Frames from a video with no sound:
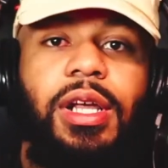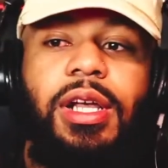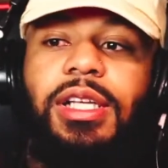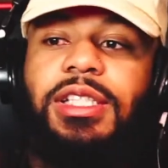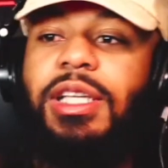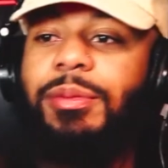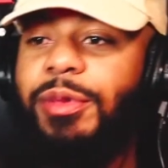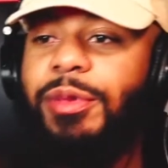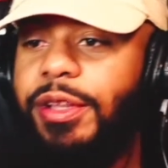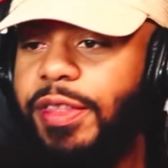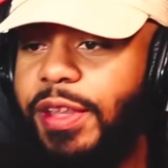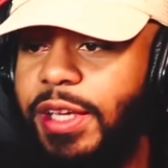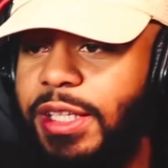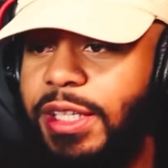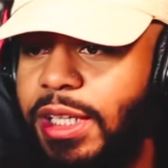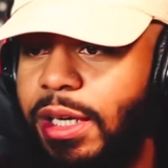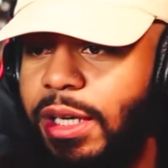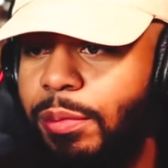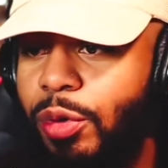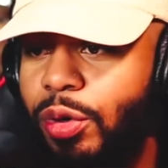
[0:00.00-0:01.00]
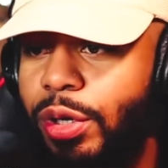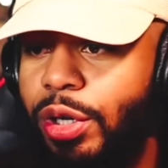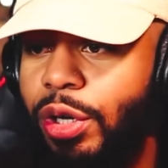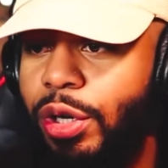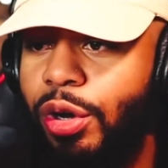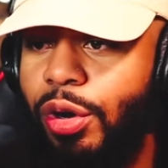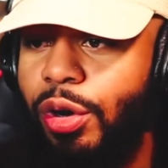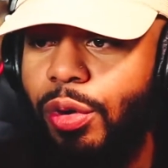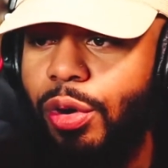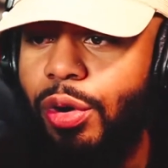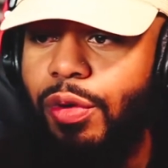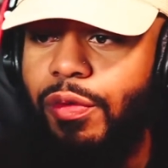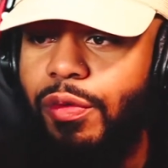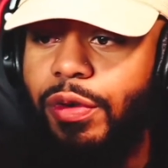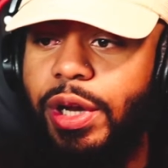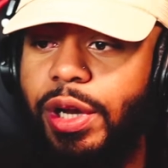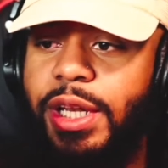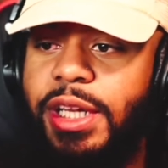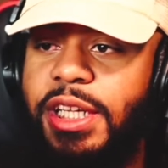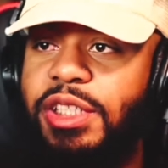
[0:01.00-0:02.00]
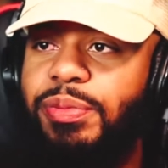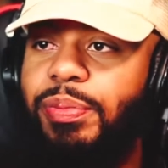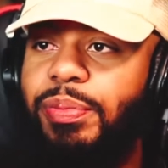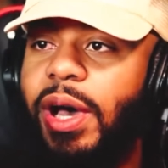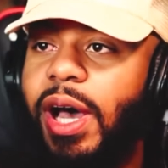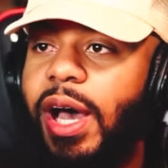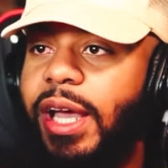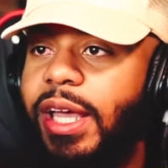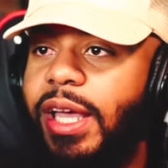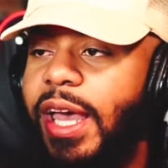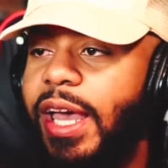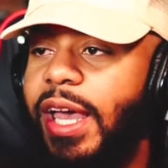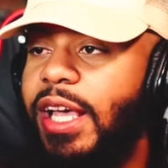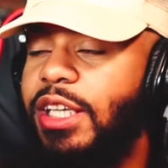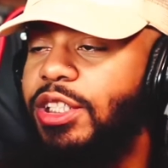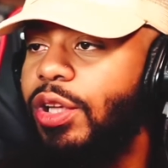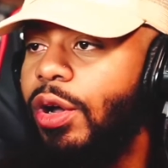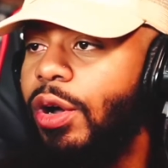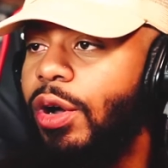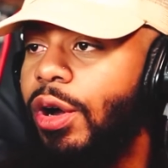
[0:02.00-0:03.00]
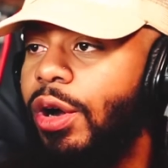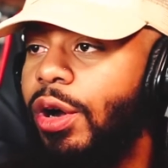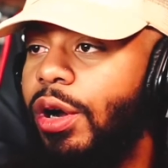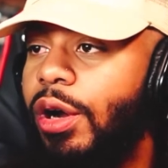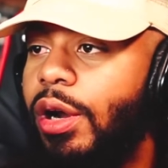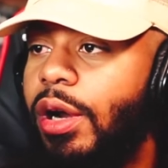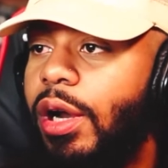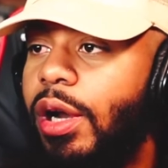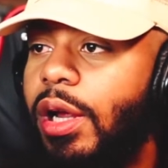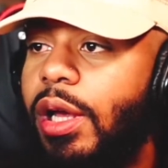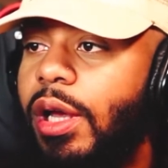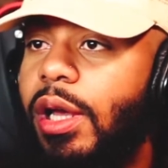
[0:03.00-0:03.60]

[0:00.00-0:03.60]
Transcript: Some of the things that I'm going to go over in this podcast are,